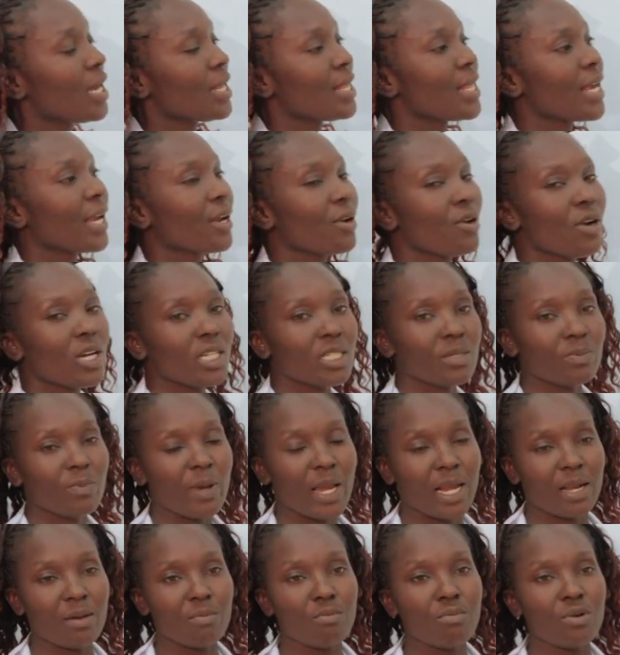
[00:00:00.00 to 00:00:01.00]
The
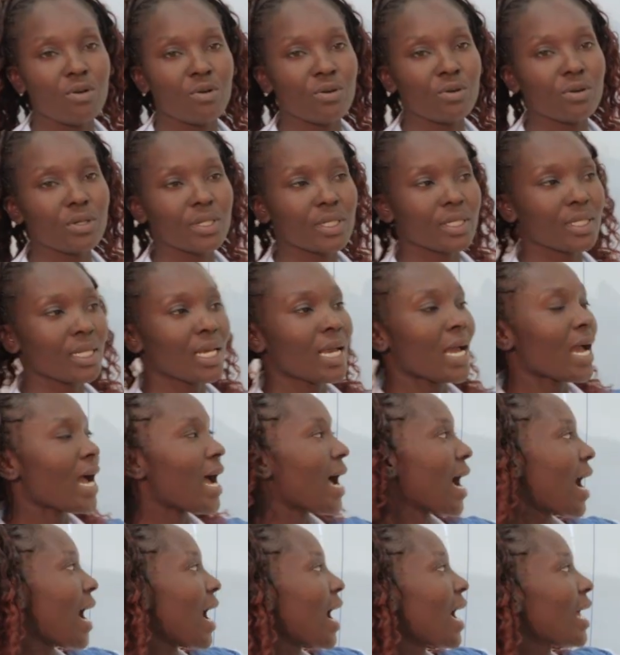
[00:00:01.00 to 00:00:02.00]
Gospel books
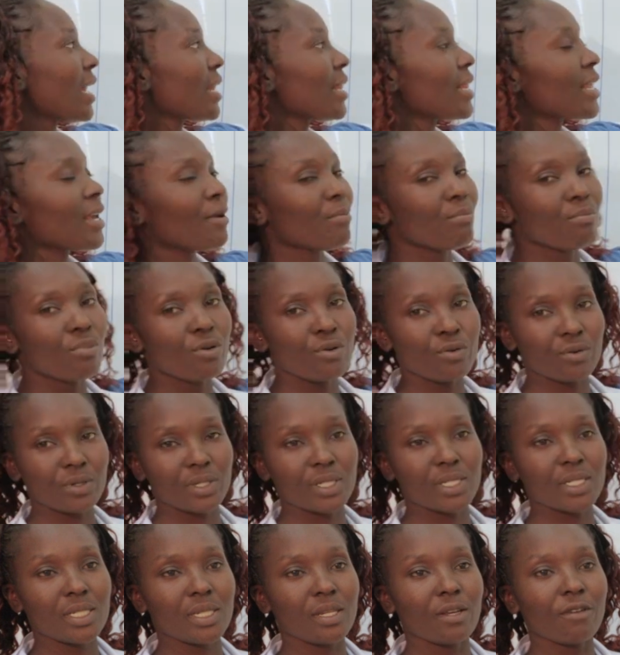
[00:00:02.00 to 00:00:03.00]
are the
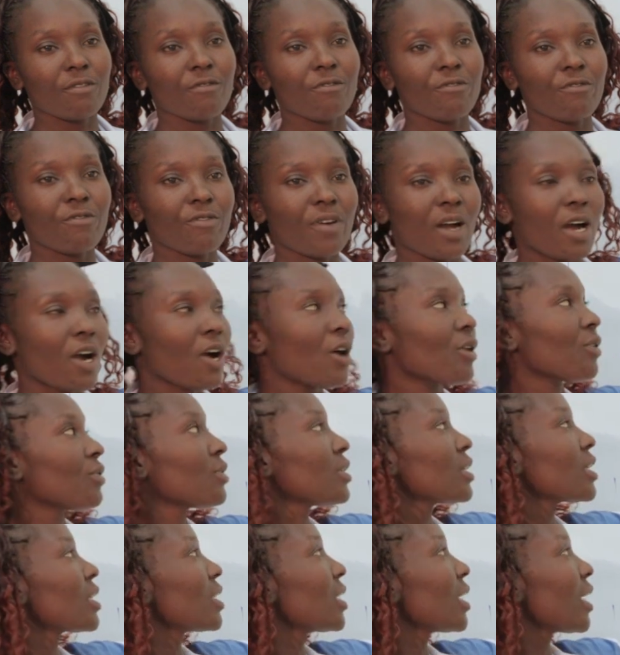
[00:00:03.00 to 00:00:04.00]
books
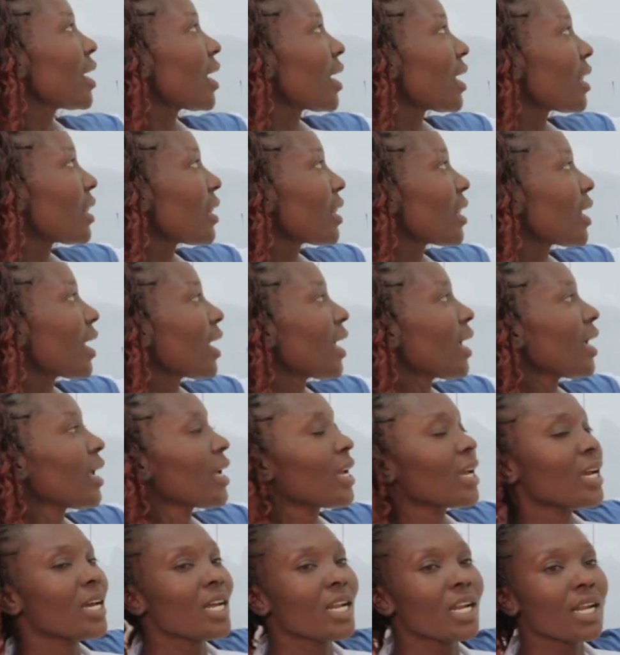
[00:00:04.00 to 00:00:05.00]
found in the
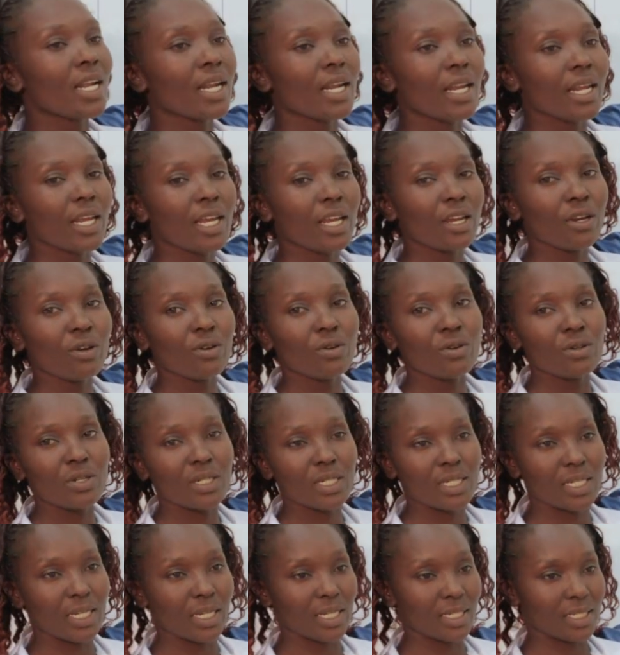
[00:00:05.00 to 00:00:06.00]
New
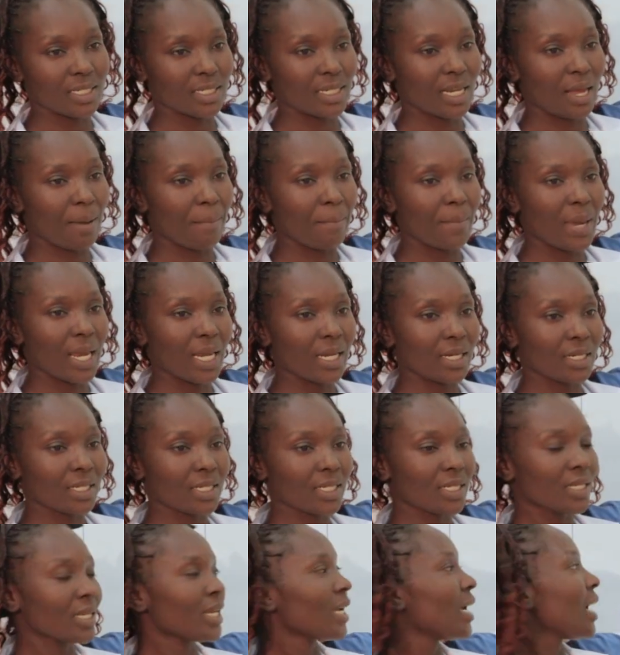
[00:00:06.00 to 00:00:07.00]

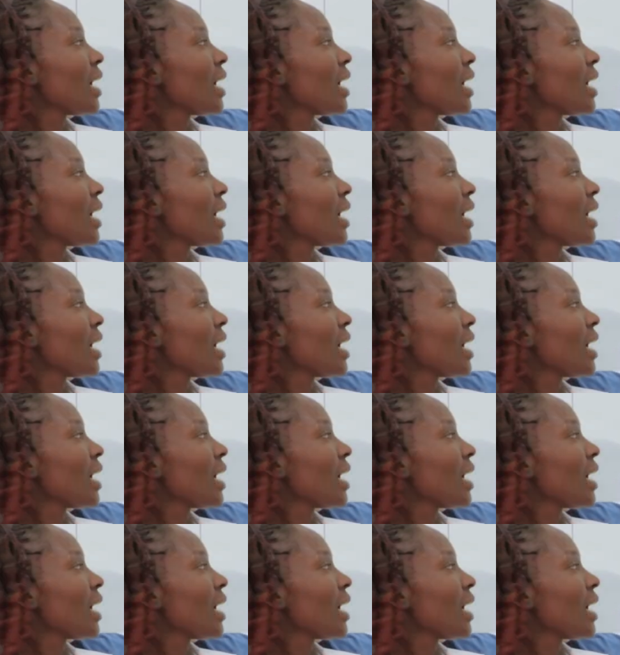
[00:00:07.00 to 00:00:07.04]
Testament.